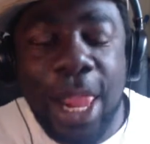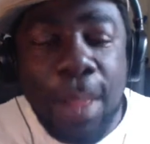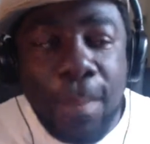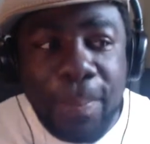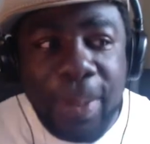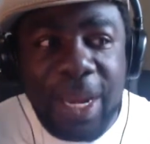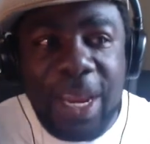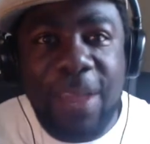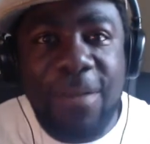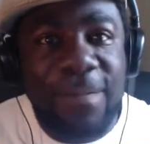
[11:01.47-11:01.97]

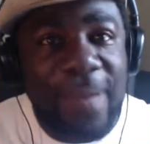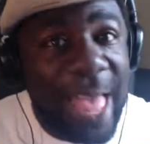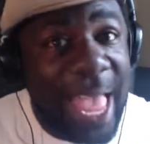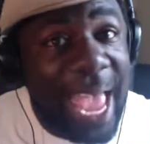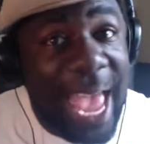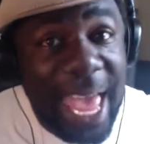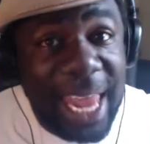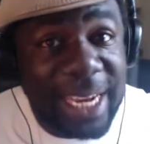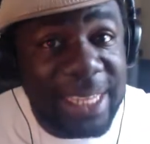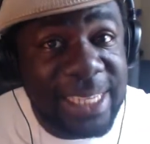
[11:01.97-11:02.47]
But if I
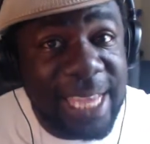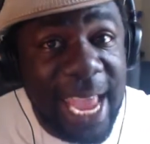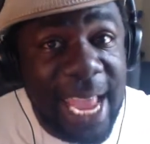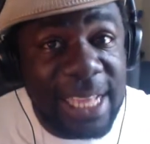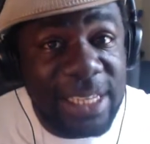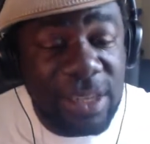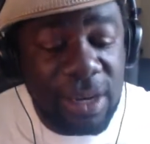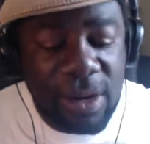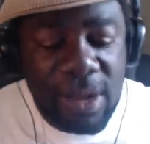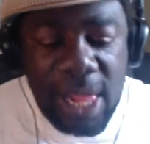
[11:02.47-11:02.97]
had a
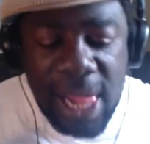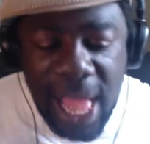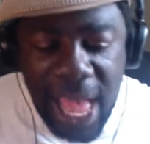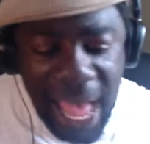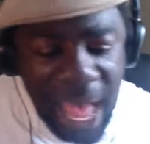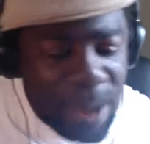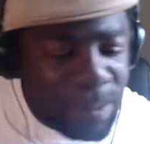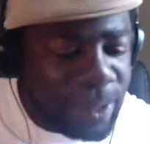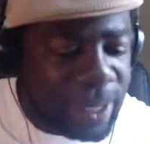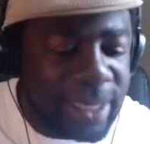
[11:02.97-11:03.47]
taser,
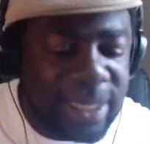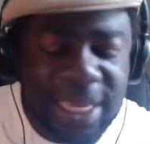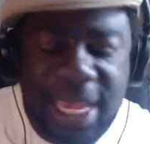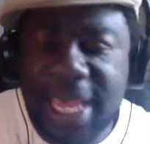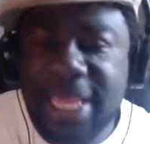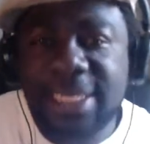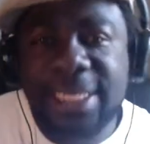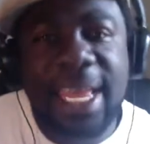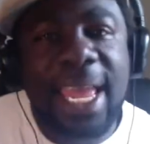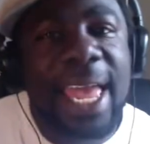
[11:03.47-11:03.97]
I would have
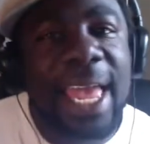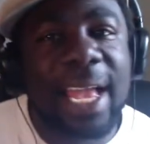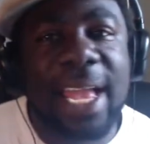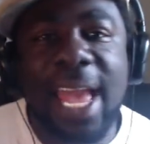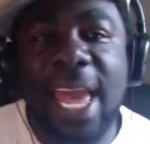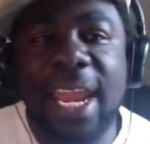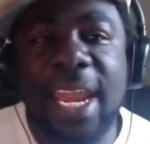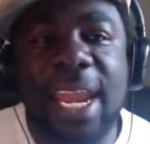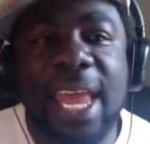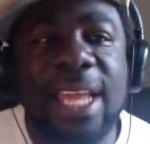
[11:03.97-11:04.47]
tased the heck
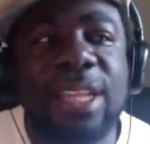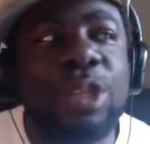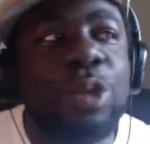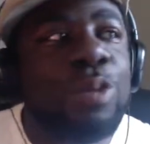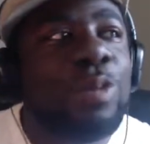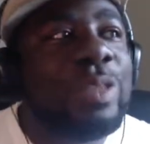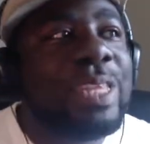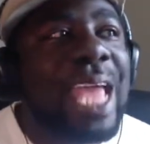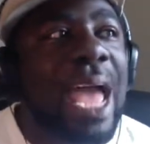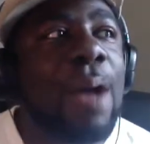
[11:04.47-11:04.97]
out of that
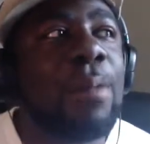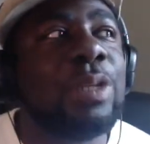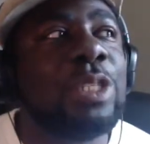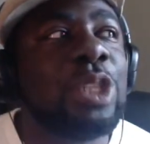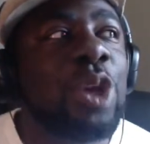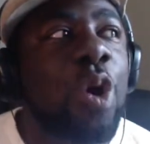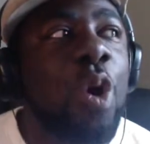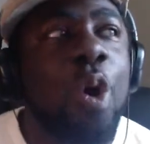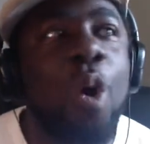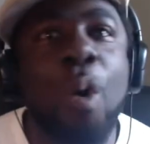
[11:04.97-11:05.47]
dude. That was
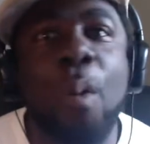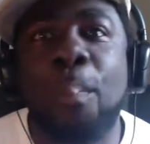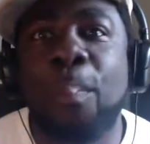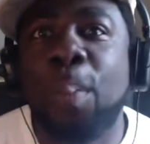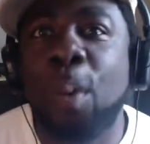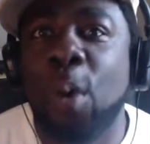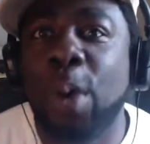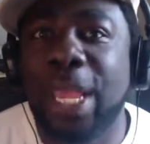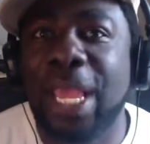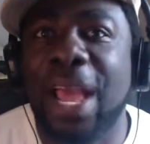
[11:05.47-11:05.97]
the whole
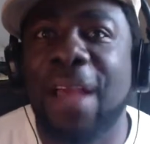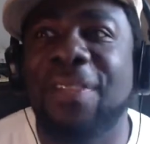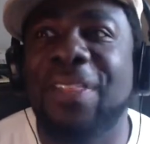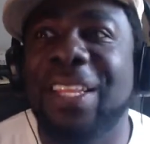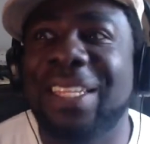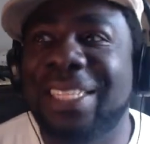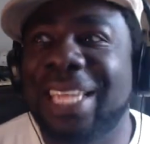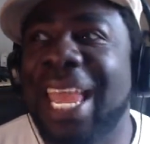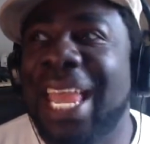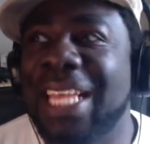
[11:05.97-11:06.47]
point of
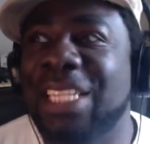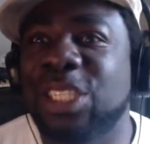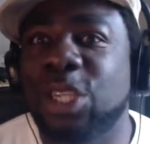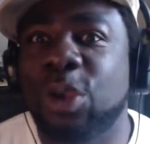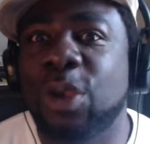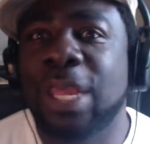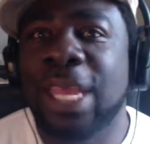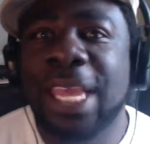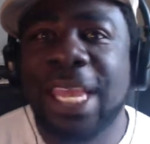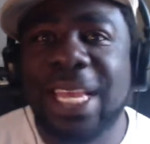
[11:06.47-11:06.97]
the
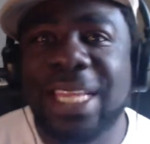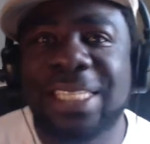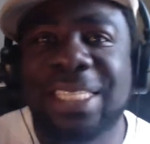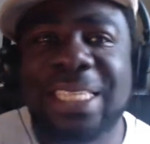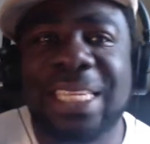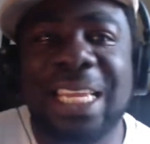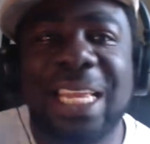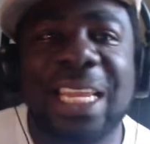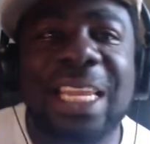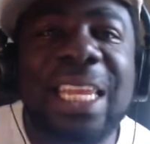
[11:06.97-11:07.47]
taser is
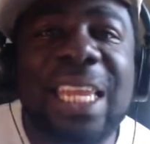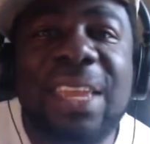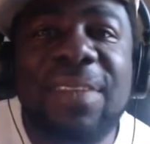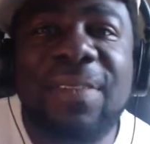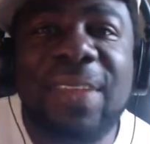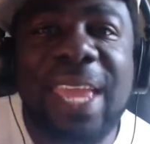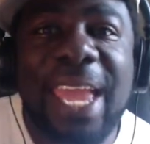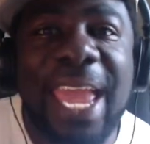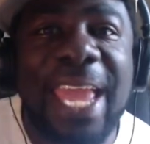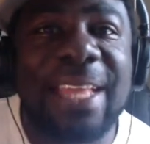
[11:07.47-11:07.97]
to
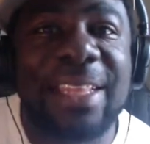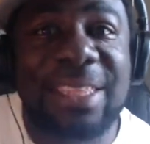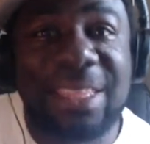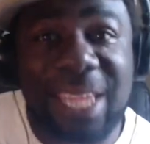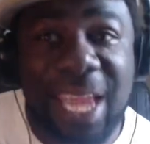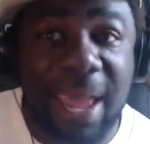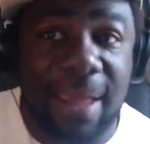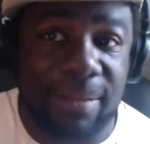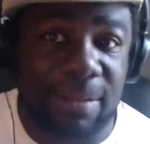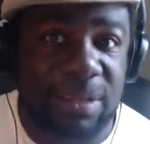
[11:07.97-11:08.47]
alleviate
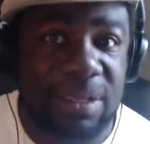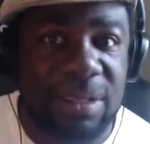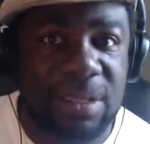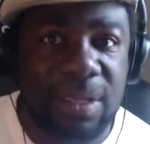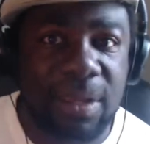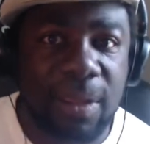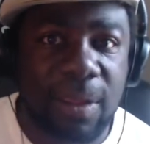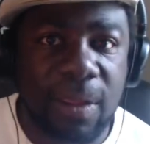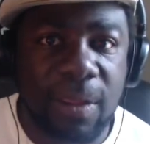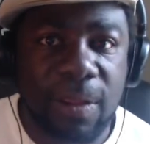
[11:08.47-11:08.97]

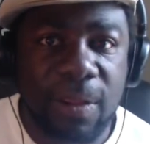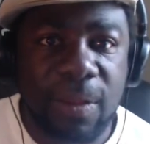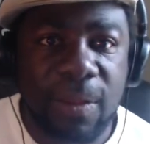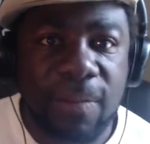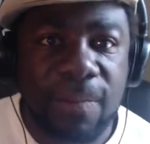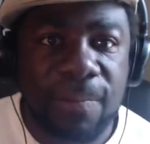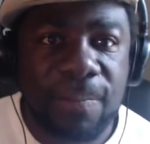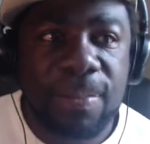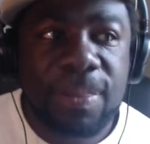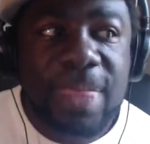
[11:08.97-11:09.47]
deaths.
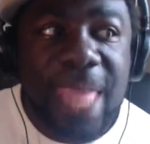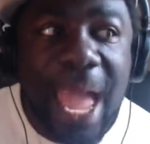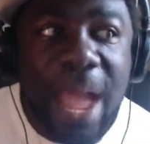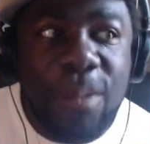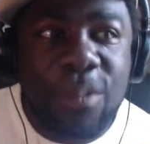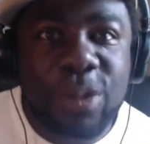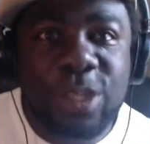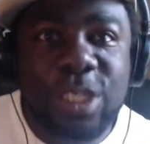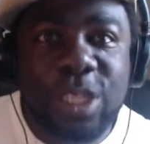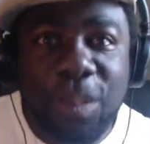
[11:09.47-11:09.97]

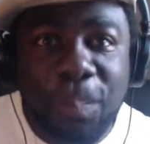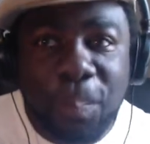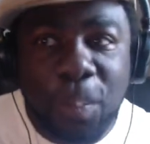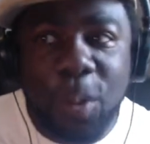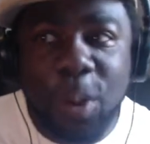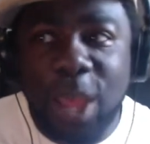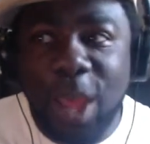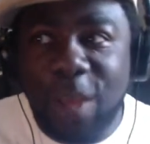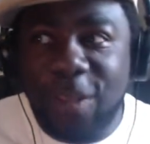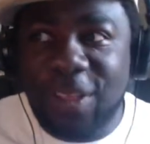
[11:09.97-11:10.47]
That was the
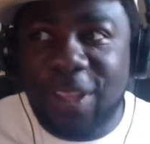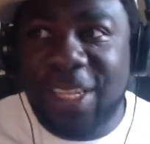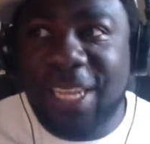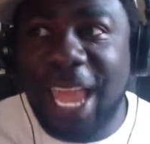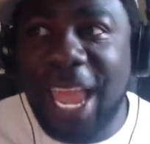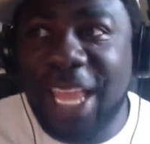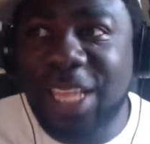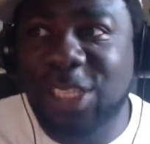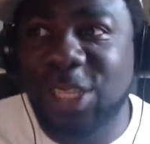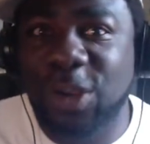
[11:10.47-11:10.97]
point of the
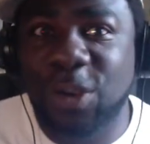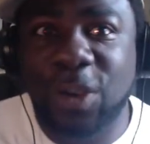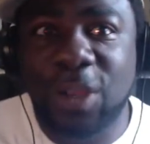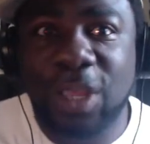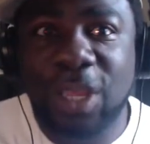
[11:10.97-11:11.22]
taser.